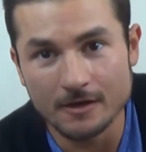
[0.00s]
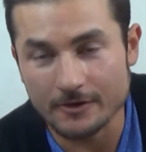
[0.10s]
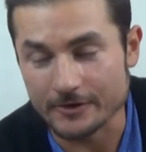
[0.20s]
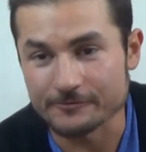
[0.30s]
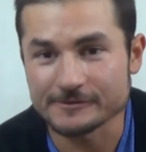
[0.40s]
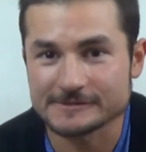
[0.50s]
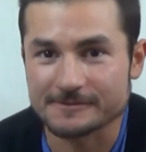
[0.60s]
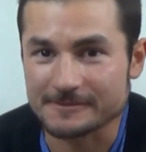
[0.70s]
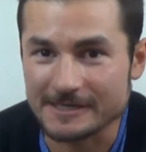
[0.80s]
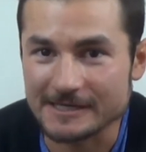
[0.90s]
Alright, what's
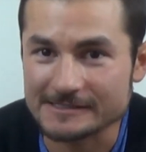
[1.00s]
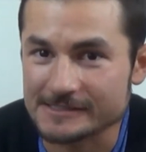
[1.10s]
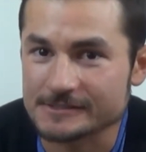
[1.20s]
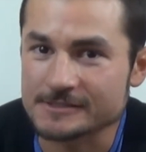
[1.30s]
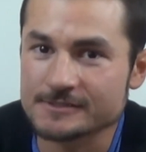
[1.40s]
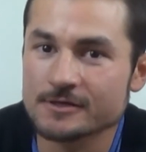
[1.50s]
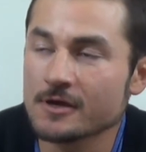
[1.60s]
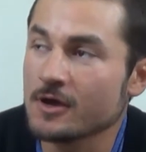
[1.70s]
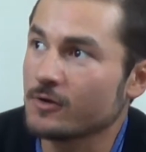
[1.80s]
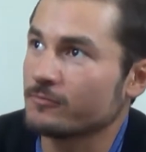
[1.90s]
up guys? I just
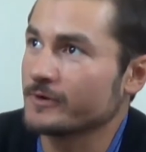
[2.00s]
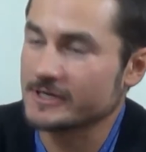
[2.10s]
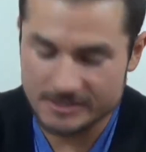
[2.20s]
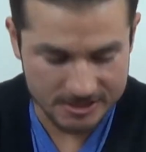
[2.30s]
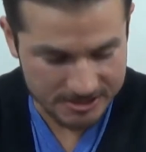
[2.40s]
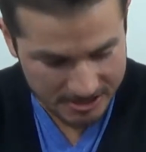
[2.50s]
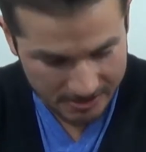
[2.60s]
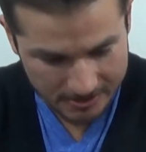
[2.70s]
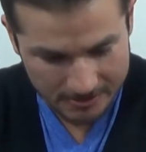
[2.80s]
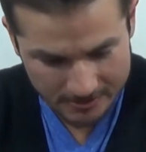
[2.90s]
wanted to
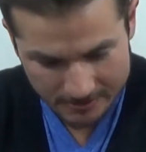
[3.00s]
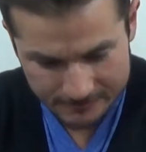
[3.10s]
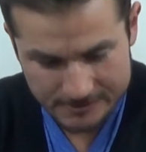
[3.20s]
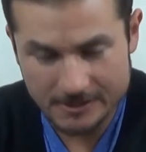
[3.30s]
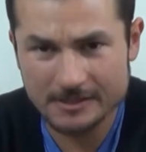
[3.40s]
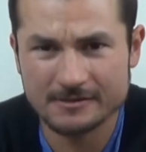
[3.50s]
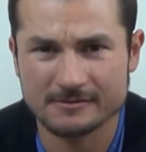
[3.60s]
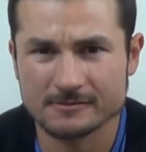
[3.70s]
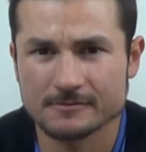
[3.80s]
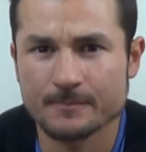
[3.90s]
check in. I was
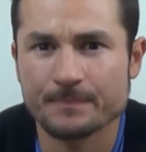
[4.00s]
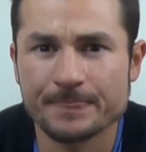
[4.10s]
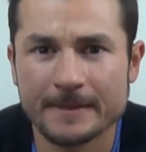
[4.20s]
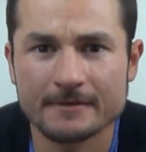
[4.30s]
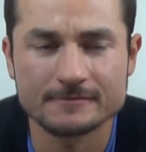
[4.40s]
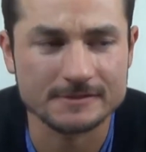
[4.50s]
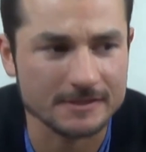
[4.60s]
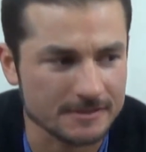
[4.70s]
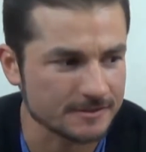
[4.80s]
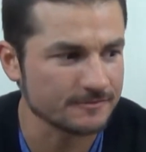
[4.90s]

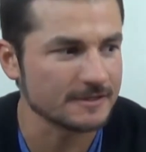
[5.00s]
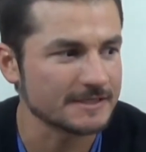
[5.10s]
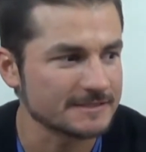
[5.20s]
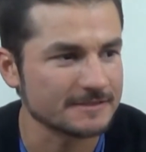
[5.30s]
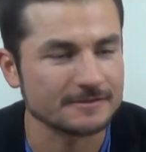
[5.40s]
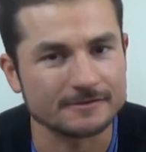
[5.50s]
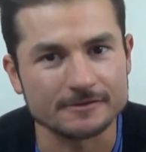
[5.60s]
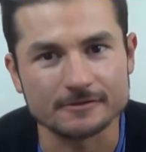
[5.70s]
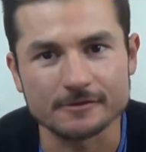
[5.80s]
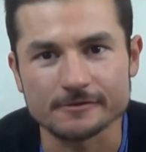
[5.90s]
gonna do this a
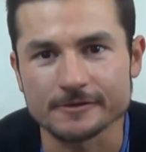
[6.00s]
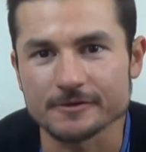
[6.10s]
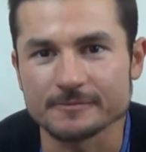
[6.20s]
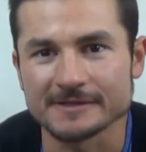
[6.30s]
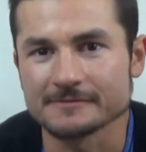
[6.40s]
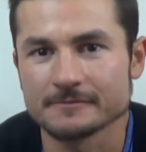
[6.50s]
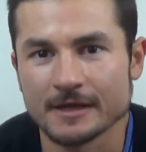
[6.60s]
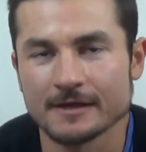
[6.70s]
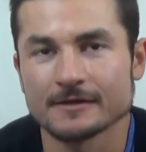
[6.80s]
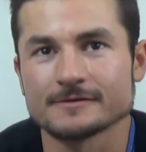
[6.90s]
little earlier, but
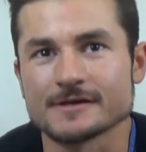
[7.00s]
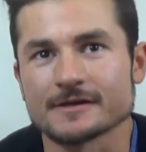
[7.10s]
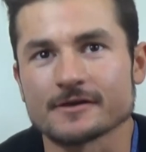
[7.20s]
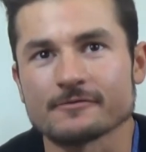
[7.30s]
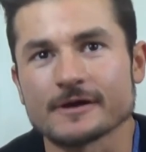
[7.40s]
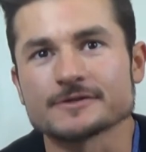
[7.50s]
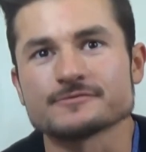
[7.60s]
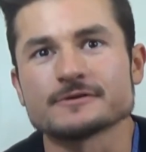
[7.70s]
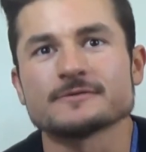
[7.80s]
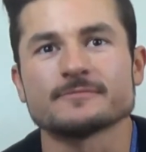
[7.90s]
didn't get around
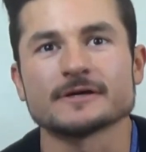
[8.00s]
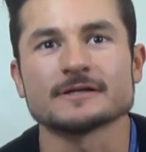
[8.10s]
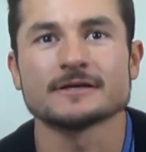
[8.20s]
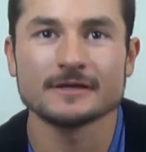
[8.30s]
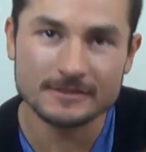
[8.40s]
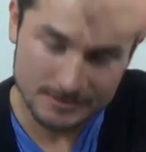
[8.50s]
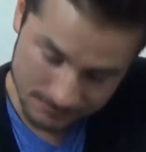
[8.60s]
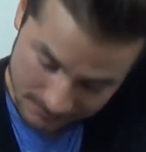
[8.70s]
to it. But just